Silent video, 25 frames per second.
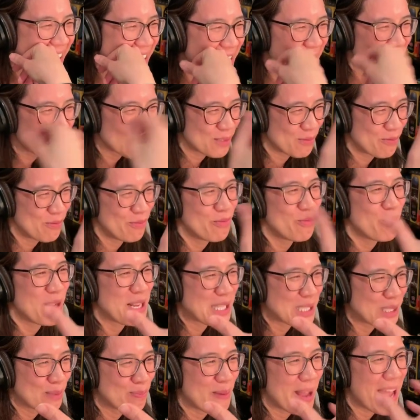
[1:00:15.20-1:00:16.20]
that's
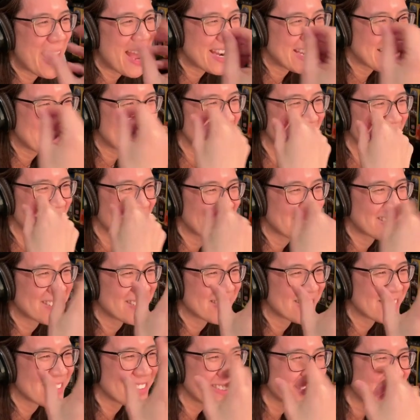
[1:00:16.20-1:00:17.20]
expanding the
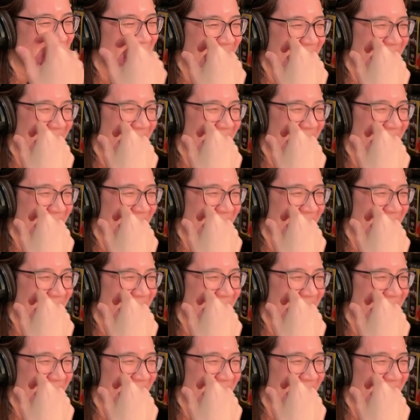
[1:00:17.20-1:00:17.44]
vessels.